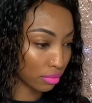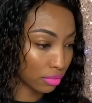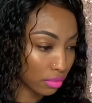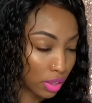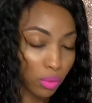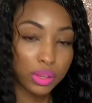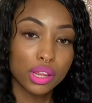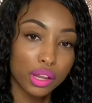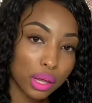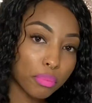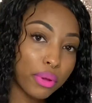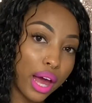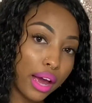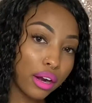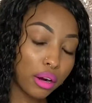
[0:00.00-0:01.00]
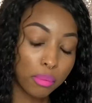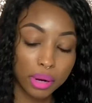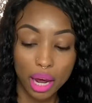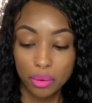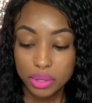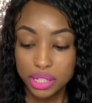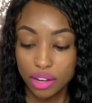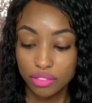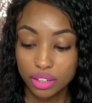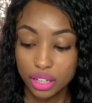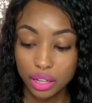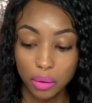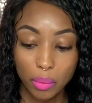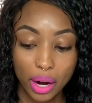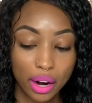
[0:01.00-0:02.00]
with a lip liner, but I would definitely
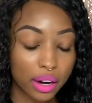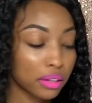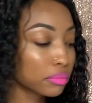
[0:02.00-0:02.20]
wear it.